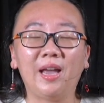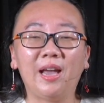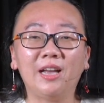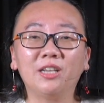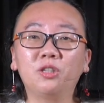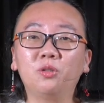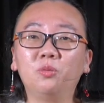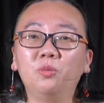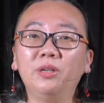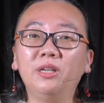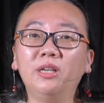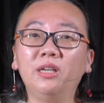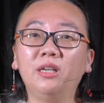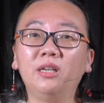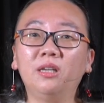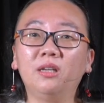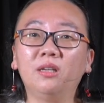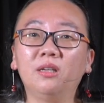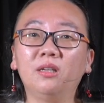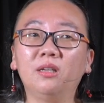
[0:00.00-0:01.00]
as
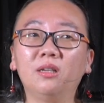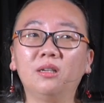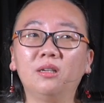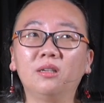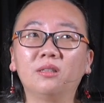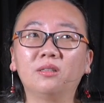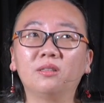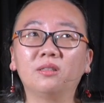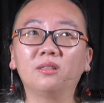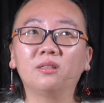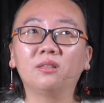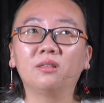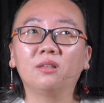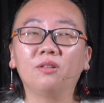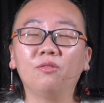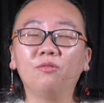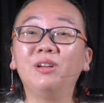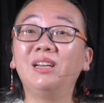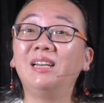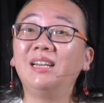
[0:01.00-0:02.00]
we
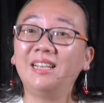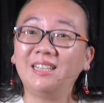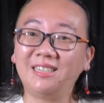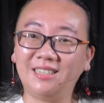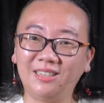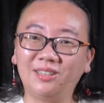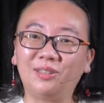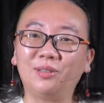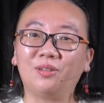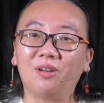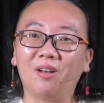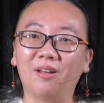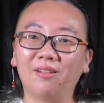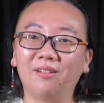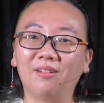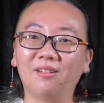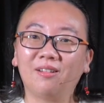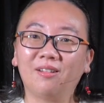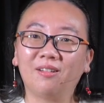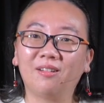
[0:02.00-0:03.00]
release it to God.